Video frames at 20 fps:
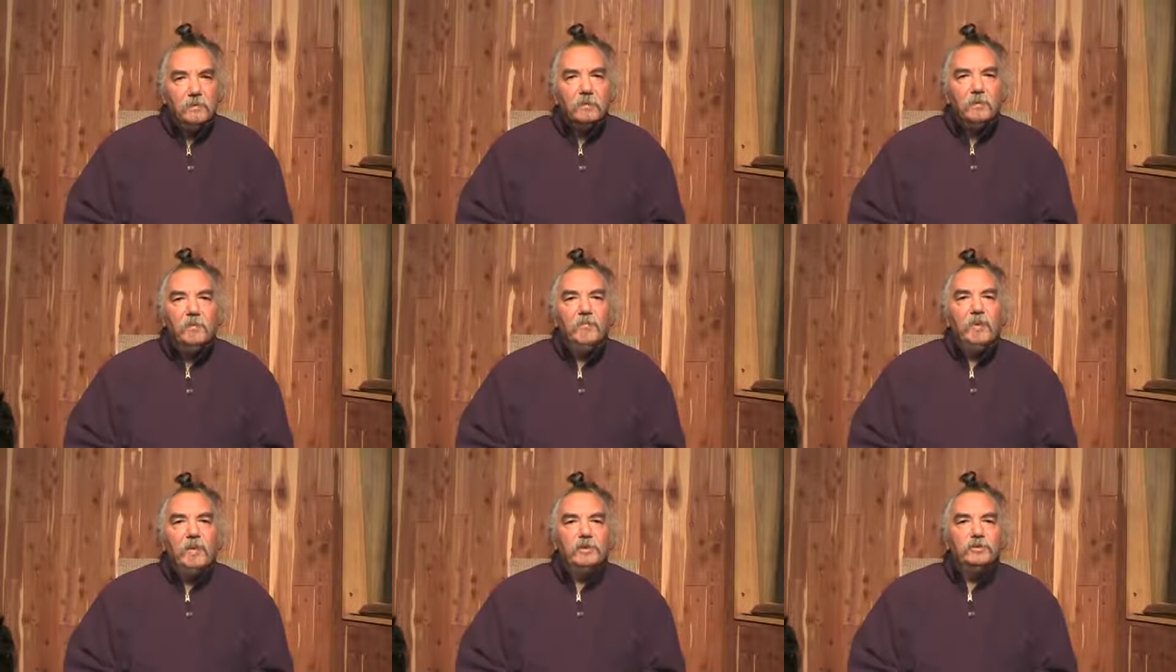
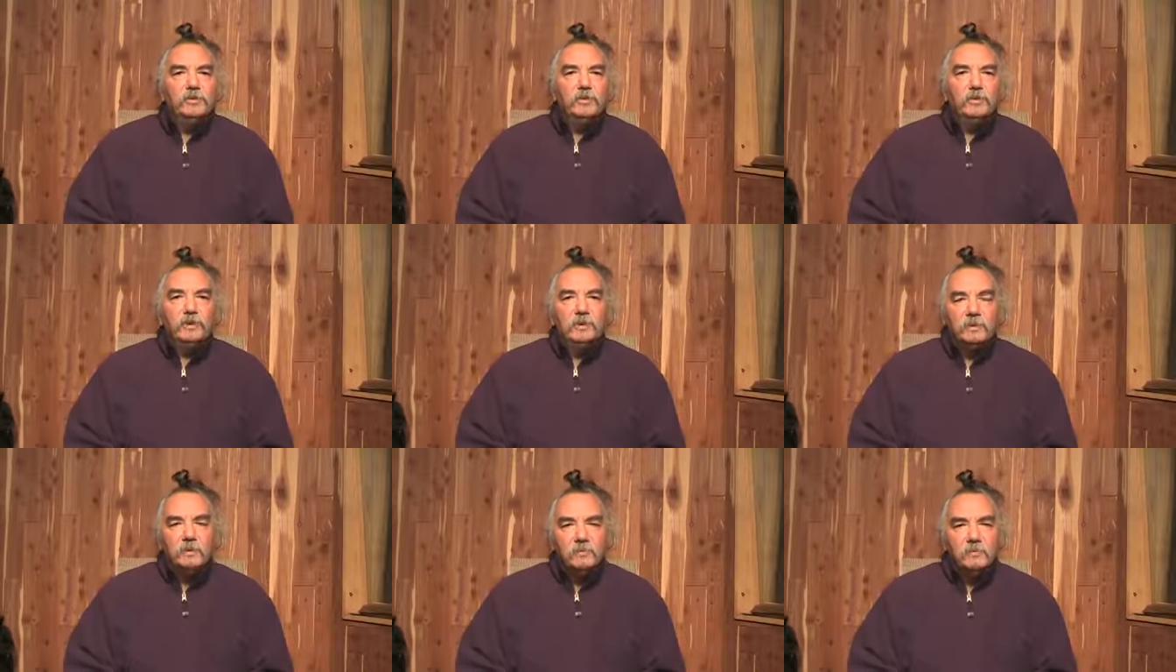
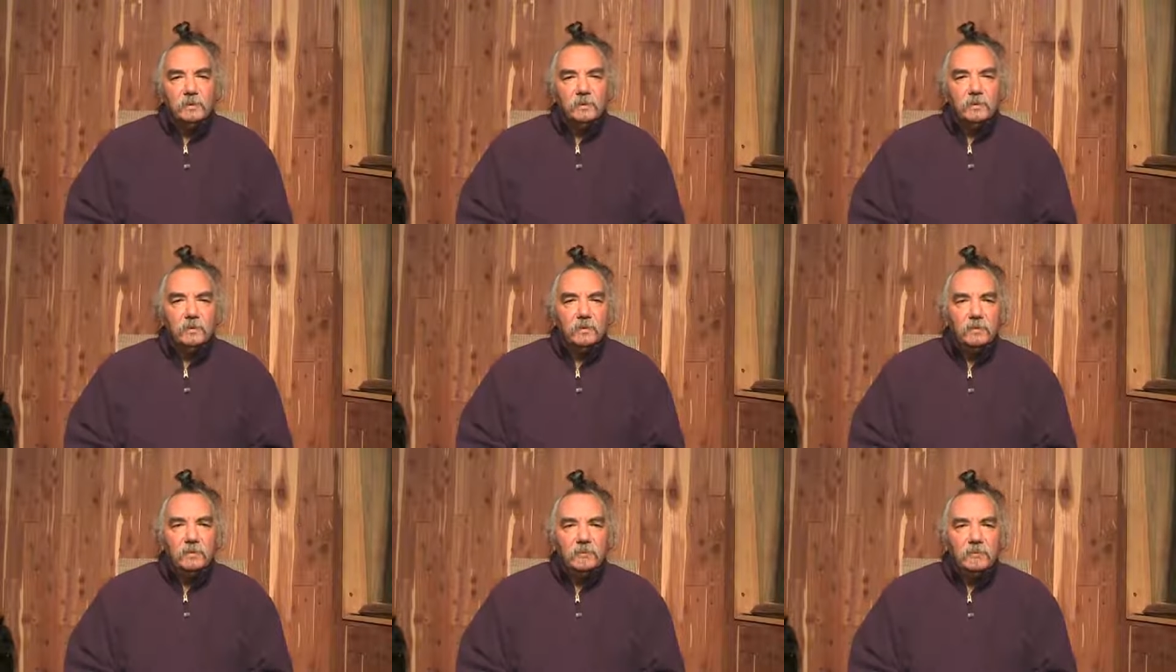Compassionism,
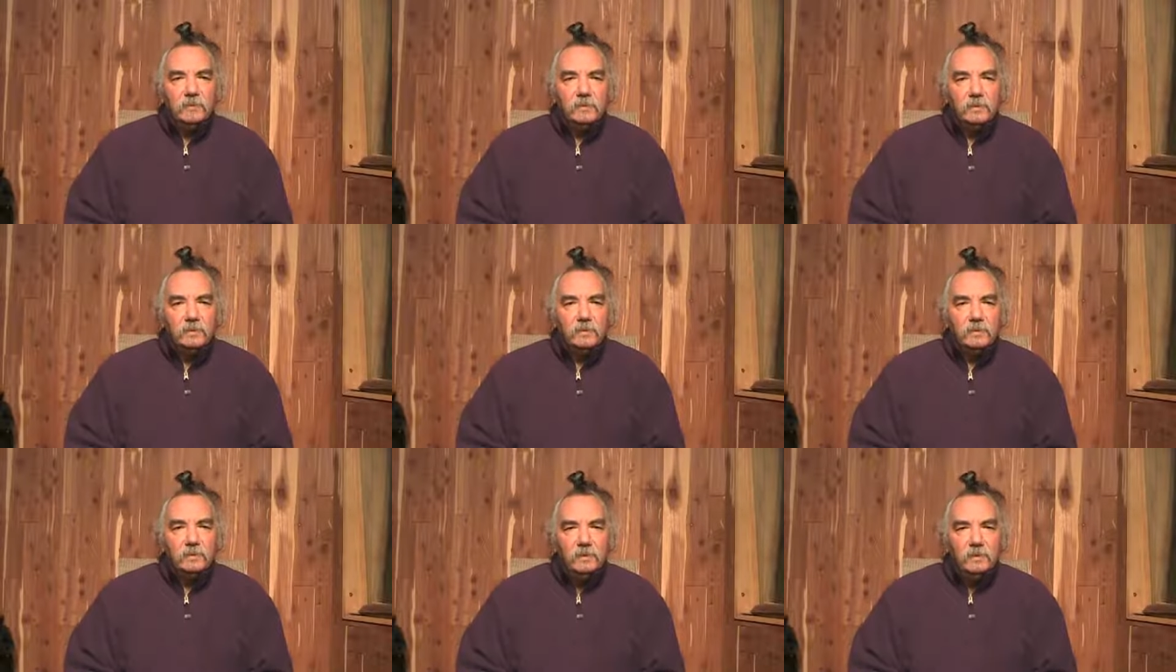as I
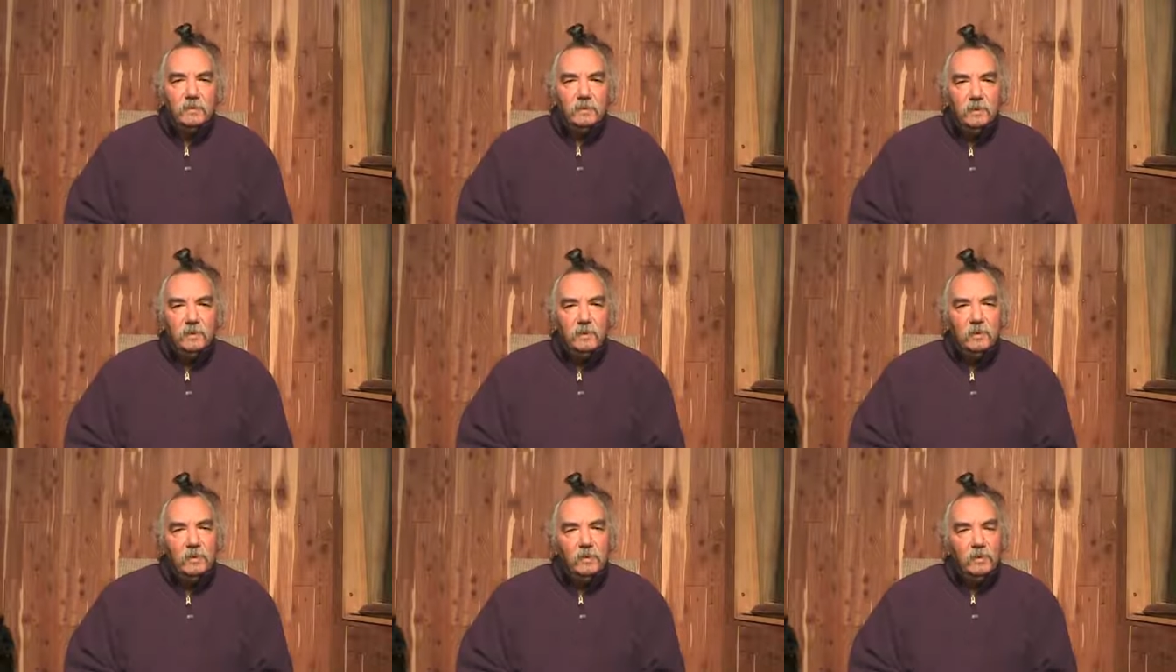recently
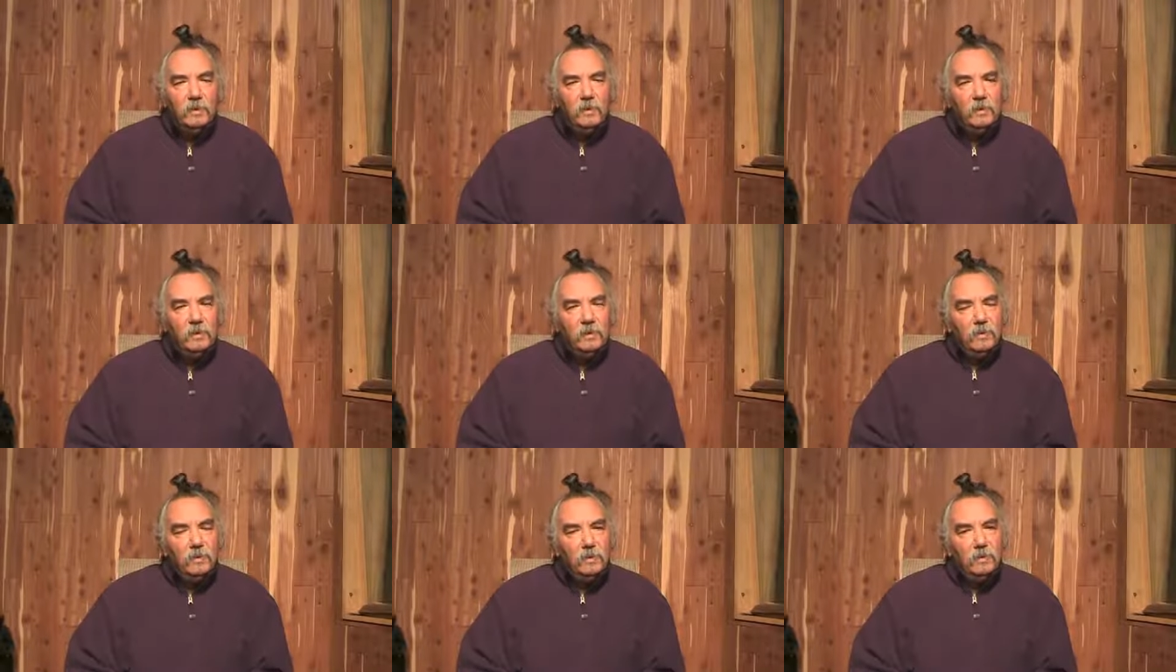
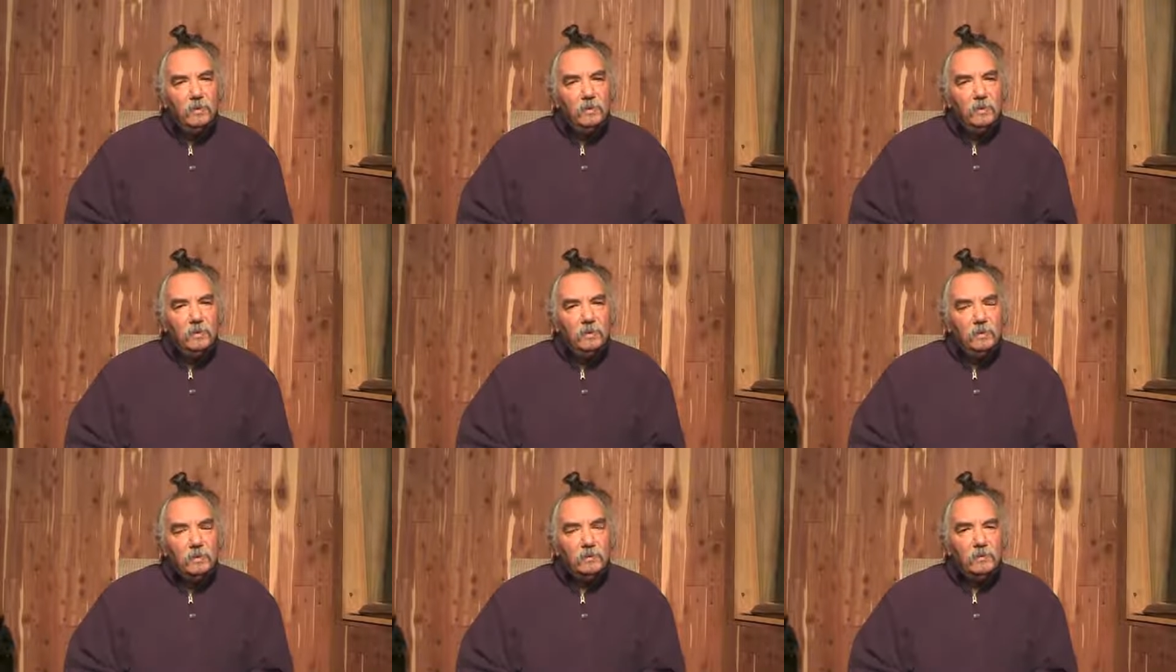
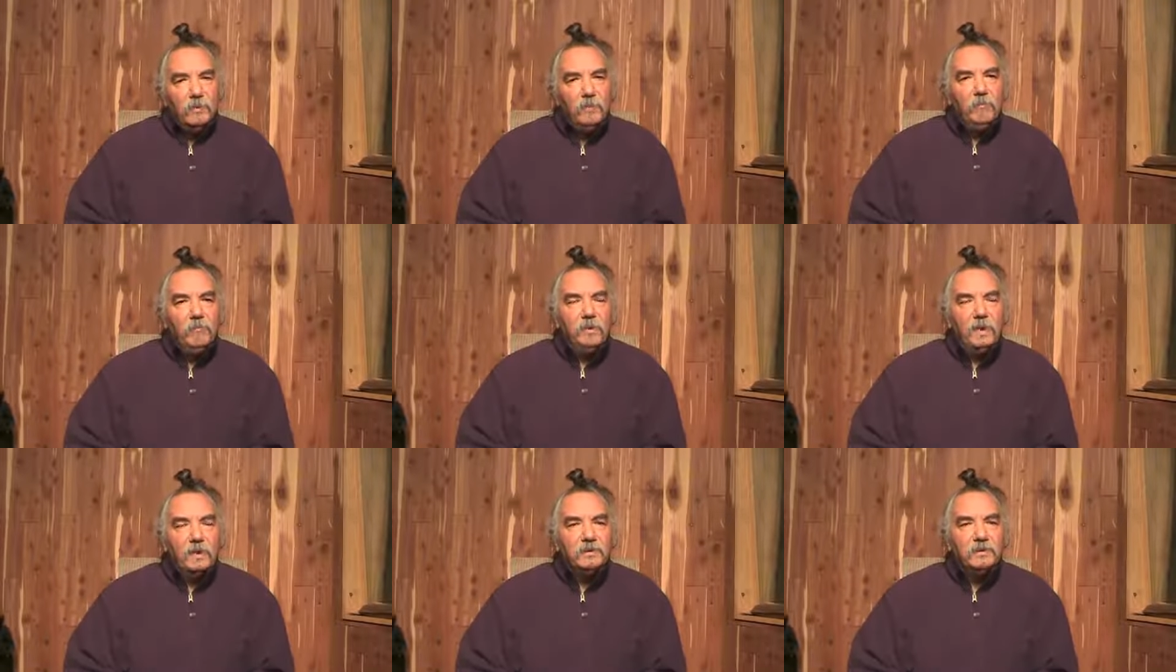coined it,
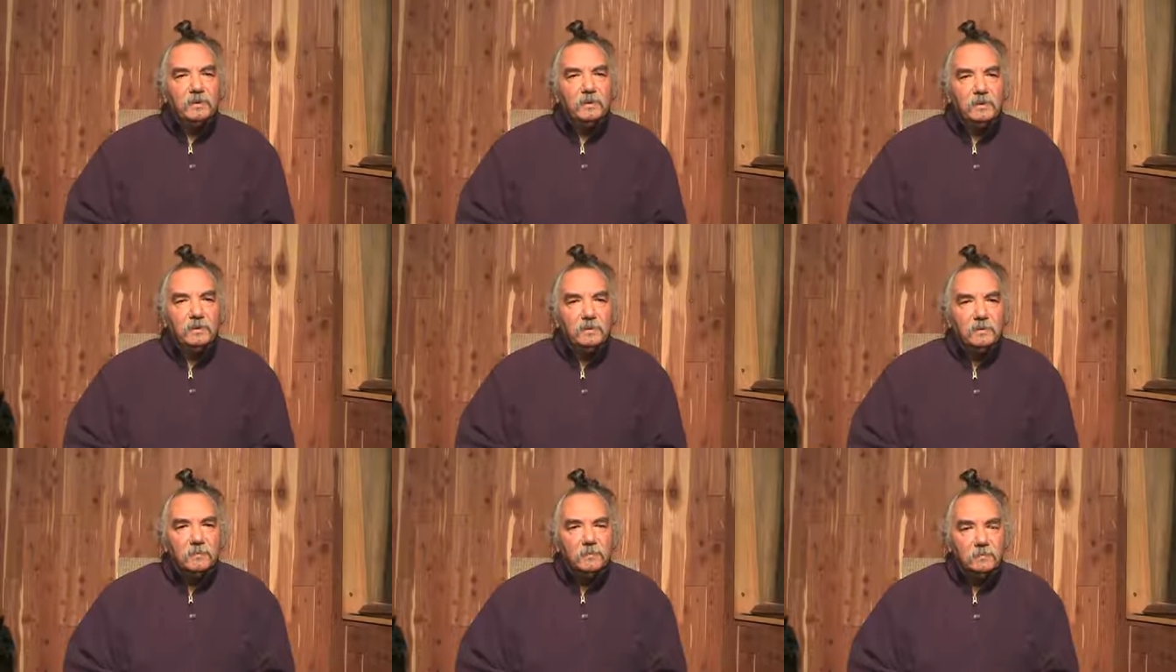
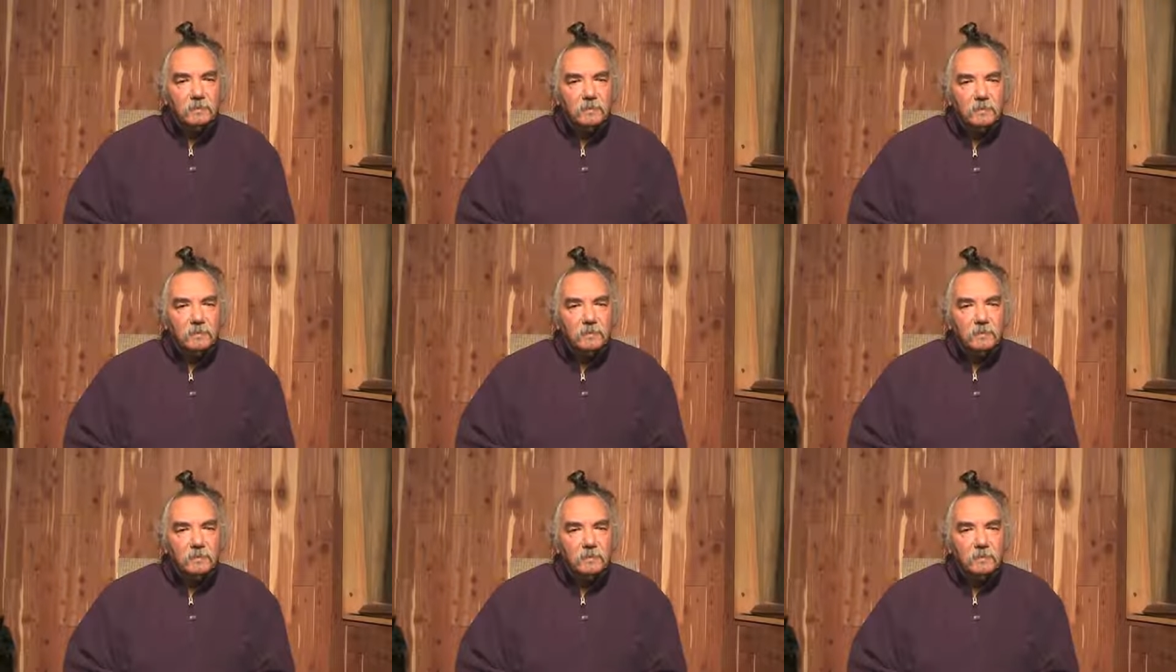compassionism,